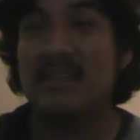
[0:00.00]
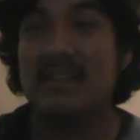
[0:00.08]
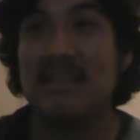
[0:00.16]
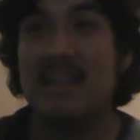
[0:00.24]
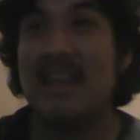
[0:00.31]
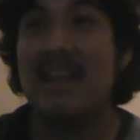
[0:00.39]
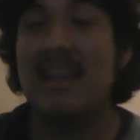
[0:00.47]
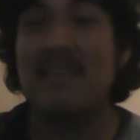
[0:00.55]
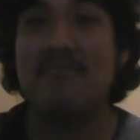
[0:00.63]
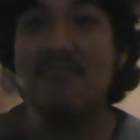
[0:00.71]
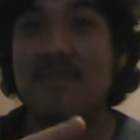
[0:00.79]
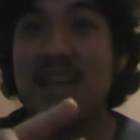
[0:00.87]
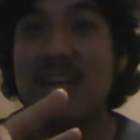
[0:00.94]
Nah,
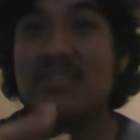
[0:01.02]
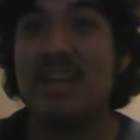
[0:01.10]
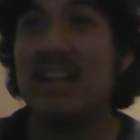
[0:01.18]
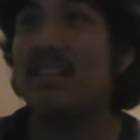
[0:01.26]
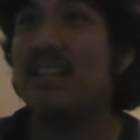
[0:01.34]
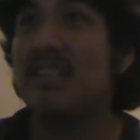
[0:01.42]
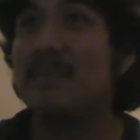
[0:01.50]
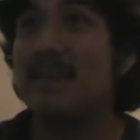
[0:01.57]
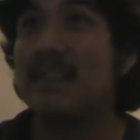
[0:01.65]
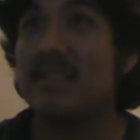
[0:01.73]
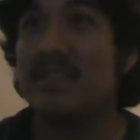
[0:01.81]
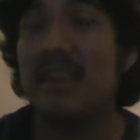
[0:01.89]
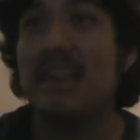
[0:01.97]
hashtag not
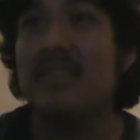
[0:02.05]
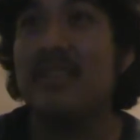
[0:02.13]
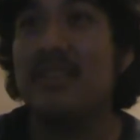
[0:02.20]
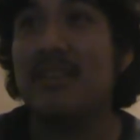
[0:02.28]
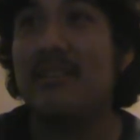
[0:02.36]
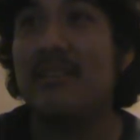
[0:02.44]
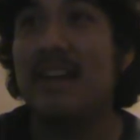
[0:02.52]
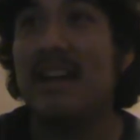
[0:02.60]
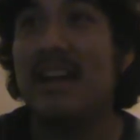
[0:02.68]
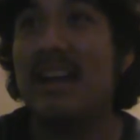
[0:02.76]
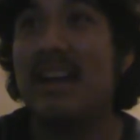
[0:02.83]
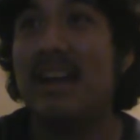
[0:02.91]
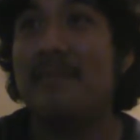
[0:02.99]
sponsored. I don't know if
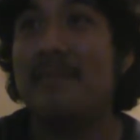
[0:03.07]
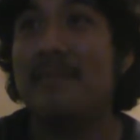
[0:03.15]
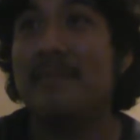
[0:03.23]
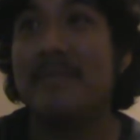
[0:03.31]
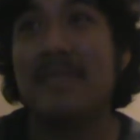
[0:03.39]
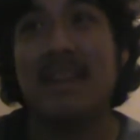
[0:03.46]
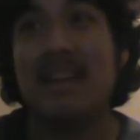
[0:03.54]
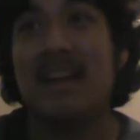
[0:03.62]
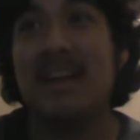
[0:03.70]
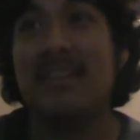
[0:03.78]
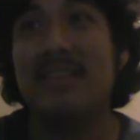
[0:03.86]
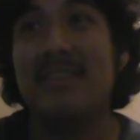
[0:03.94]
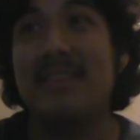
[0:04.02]
I
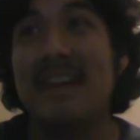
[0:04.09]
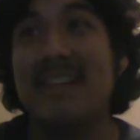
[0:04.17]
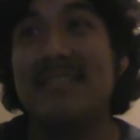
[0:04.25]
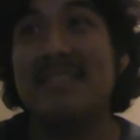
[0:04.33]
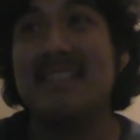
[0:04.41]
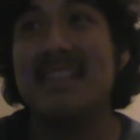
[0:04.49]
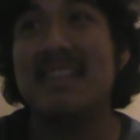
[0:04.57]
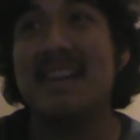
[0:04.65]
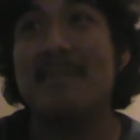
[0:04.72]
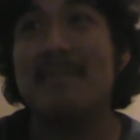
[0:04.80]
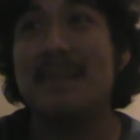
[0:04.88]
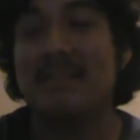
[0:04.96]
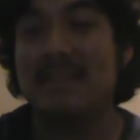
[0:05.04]
have to say
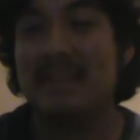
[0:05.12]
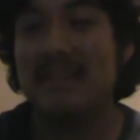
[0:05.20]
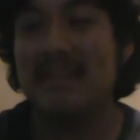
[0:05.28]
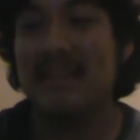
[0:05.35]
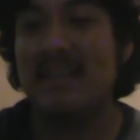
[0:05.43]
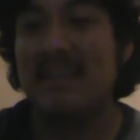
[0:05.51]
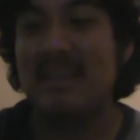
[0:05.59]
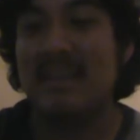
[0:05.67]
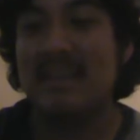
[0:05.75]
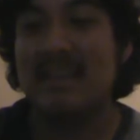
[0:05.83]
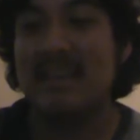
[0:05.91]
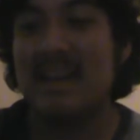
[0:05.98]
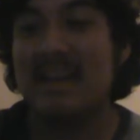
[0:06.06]
that, but
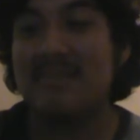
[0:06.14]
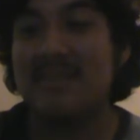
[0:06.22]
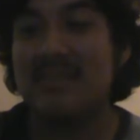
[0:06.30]
yeah,